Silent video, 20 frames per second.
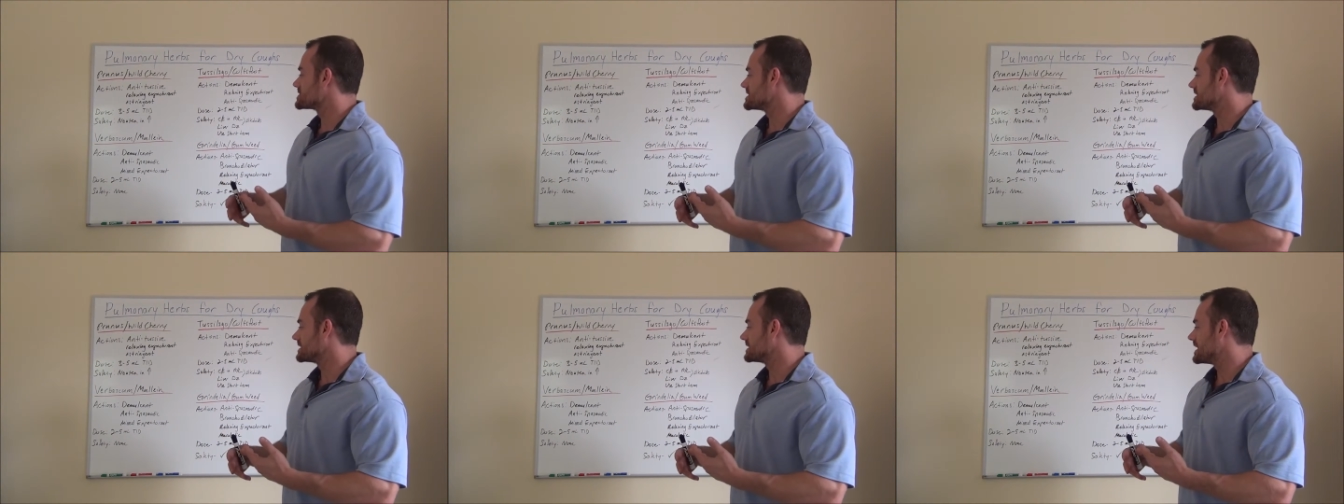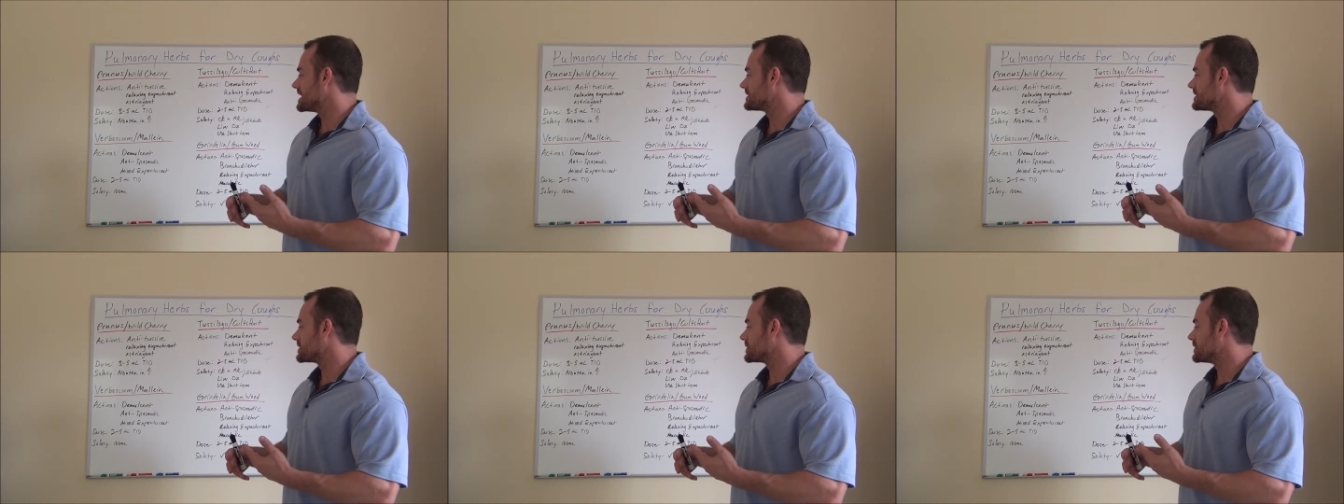
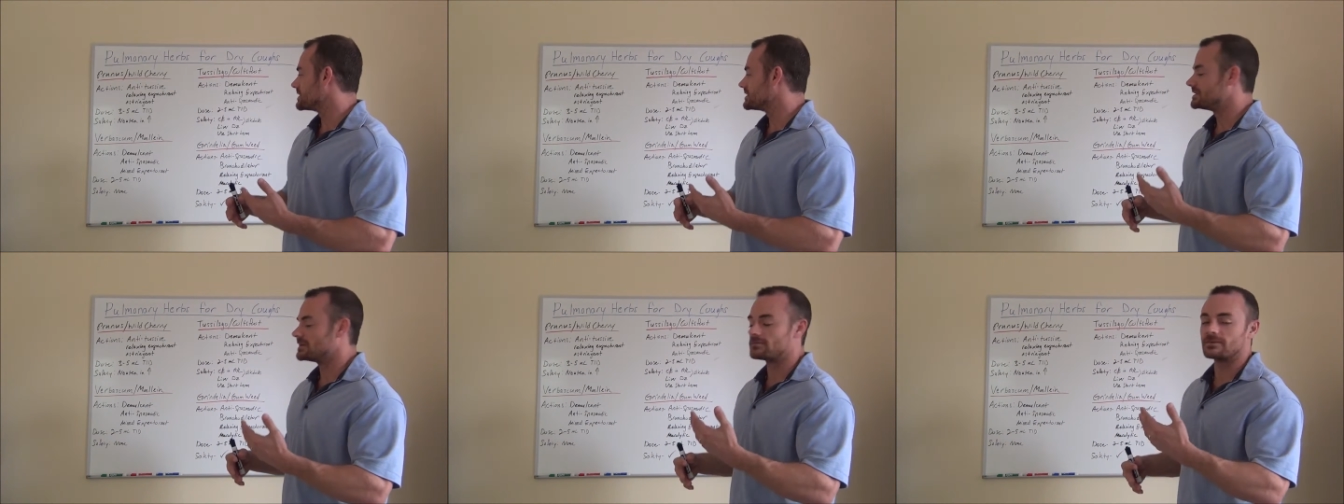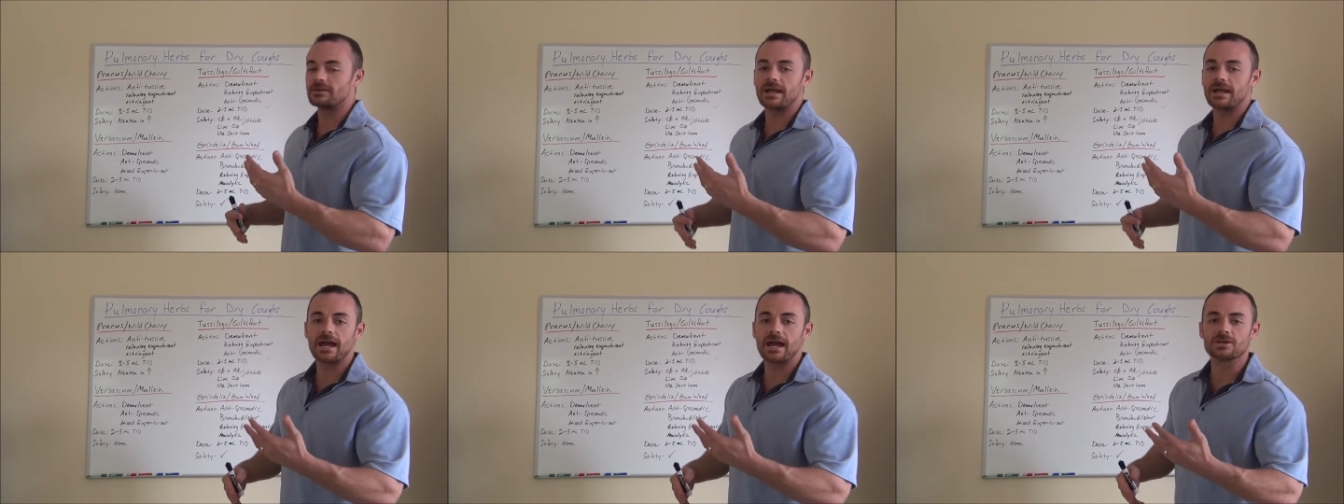together with
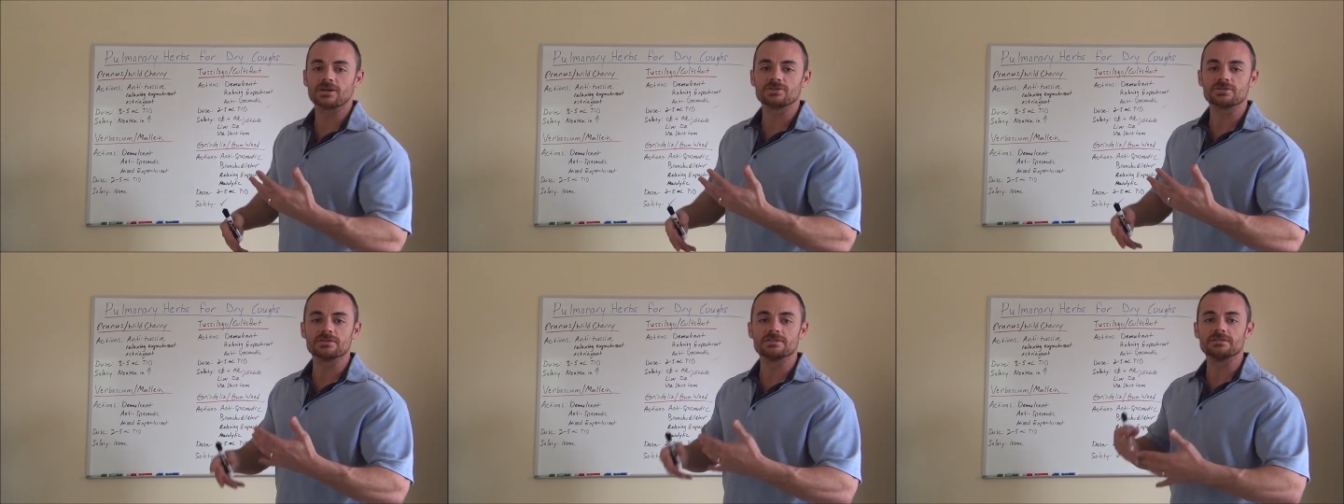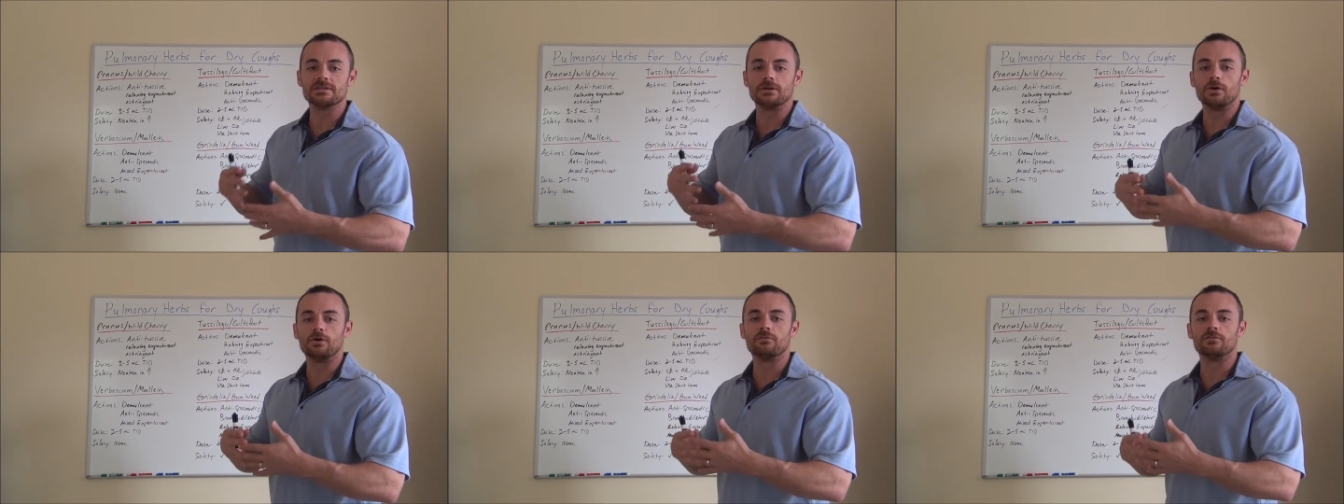different actions
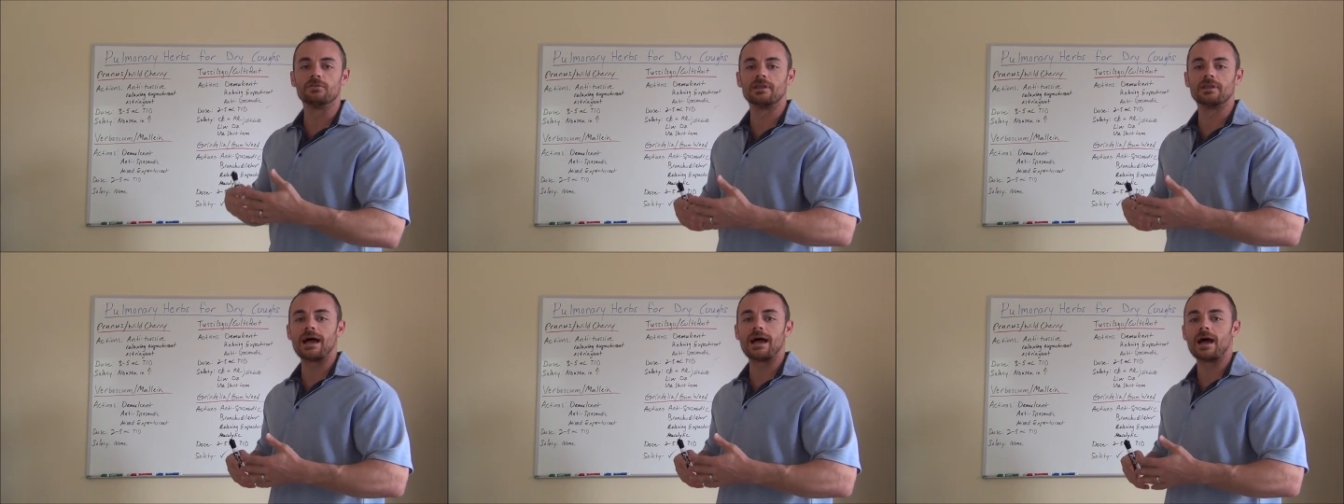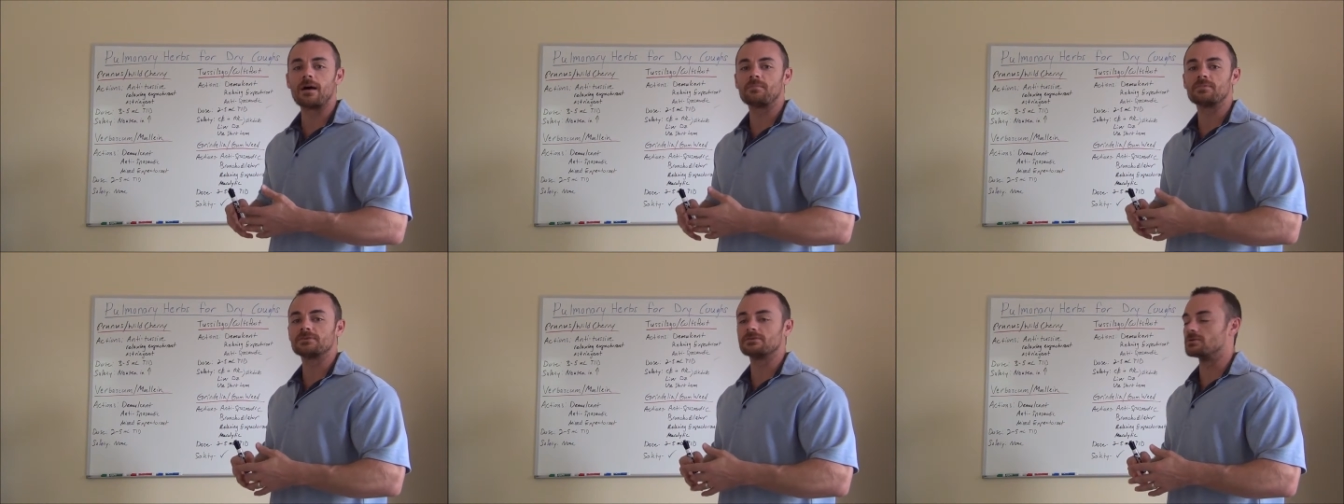that
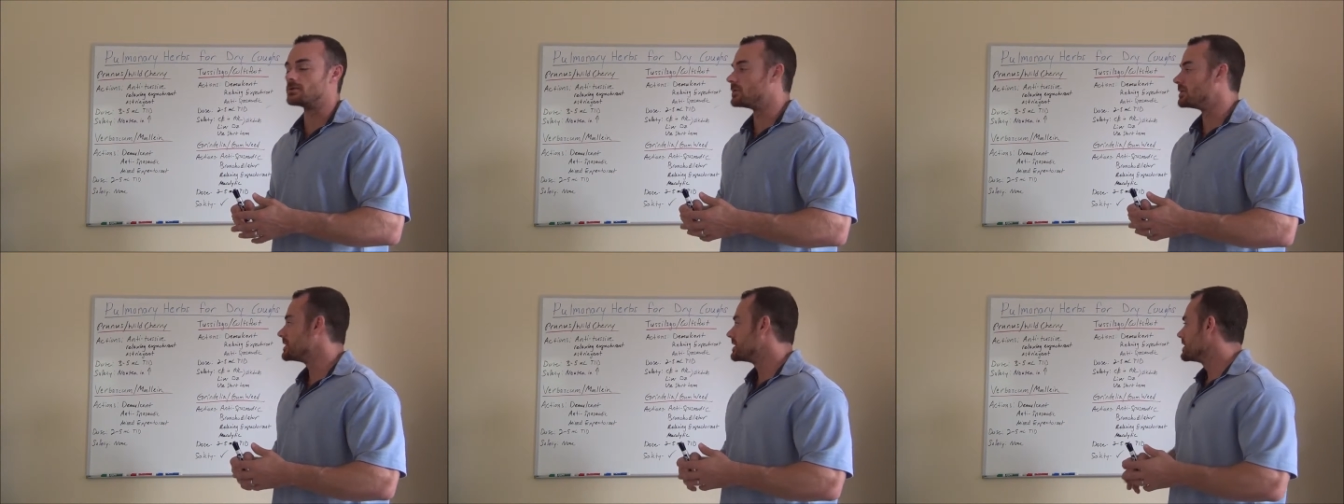overlap. So,